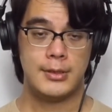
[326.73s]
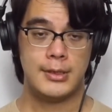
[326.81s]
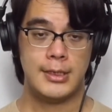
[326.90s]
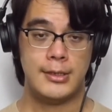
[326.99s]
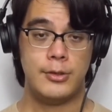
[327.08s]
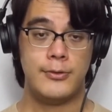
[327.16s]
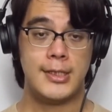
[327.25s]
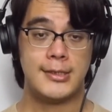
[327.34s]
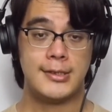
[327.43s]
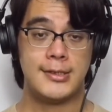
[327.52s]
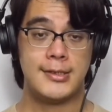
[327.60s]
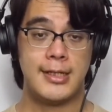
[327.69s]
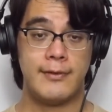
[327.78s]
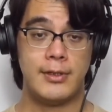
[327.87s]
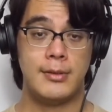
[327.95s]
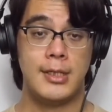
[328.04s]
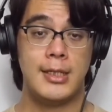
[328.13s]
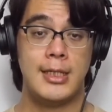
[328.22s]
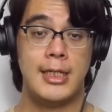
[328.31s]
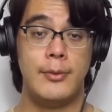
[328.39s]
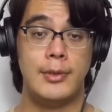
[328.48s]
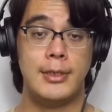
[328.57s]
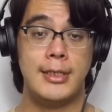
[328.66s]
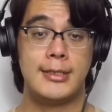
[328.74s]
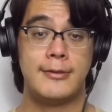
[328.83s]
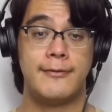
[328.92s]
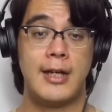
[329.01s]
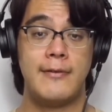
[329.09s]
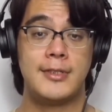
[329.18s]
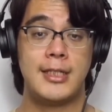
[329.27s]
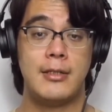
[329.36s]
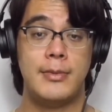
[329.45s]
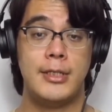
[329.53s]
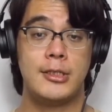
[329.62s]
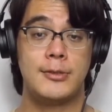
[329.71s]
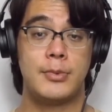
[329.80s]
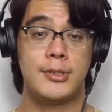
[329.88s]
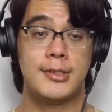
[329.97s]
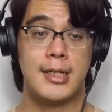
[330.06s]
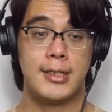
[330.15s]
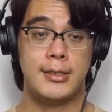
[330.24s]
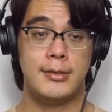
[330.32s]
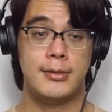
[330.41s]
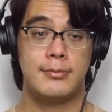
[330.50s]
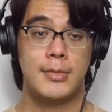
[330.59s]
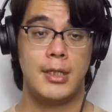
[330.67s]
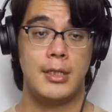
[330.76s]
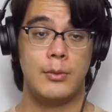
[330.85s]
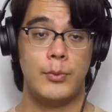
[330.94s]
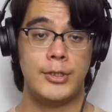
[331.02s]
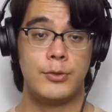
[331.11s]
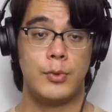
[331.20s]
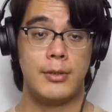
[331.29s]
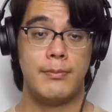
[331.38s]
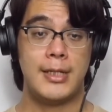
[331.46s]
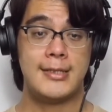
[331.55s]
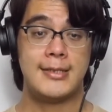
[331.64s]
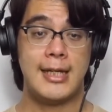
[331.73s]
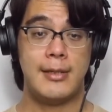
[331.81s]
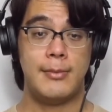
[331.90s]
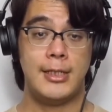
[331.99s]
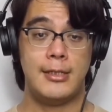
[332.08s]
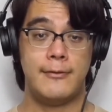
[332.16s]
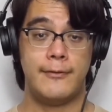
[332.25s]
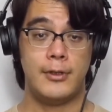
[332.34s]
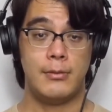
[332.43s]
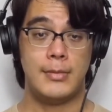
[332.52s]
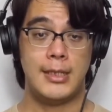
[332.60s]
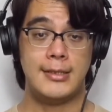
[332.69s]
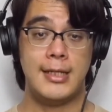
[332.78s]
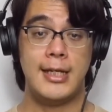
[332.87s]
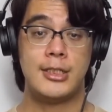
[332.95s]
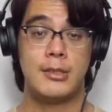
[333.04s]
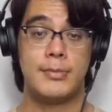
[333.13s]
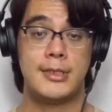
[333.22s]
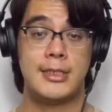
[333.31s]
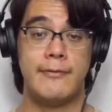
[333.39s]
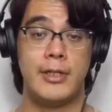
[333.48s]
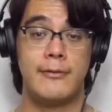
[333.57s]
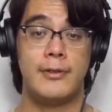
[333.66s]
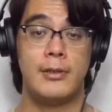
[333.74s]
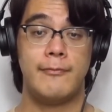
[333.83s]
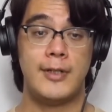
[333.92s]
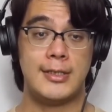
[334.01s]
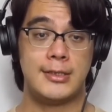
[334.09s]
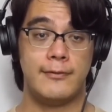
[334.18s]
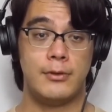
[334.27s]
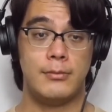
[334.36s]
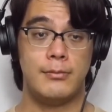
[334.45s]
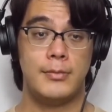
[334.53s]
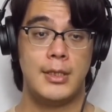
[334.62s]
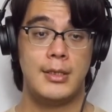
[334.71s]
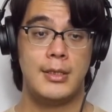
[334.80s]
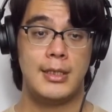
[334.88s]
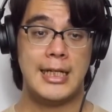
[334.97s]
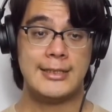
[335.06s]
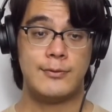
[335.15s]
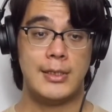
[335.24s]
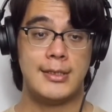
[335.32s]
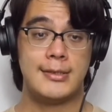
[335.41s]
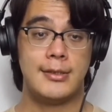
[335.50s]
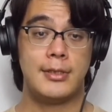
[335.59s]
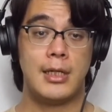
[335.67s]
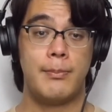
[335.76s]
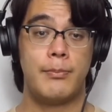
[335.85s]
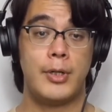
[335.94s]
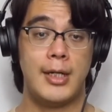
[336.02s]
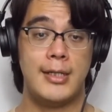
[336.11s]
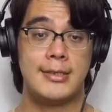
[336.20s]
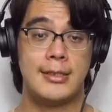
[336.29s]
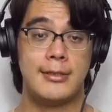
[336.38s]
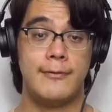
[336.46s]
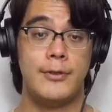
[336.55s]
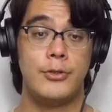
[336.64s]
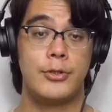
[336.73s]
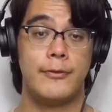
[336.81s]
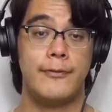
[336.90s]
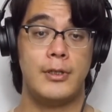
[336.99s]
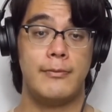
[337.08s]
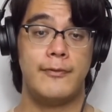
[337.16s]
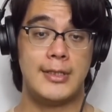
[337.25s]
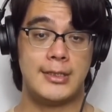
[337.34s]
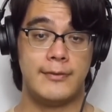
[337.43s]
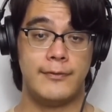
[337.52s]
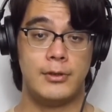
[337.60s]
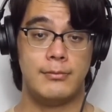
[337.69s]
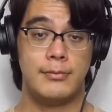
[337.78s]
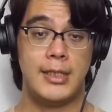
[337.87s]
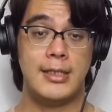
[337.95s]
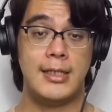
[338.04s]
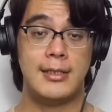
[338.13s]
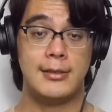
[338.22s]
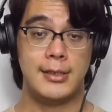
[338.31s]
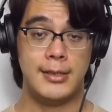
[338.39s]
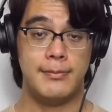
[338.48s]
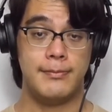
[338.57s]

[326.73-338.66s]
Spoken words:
In 2007, he released 5 centimeters per second, which won Best Animated Film at the Asia Pacific Film Festival, as well as the top prize at the Future Film Festival in Italy.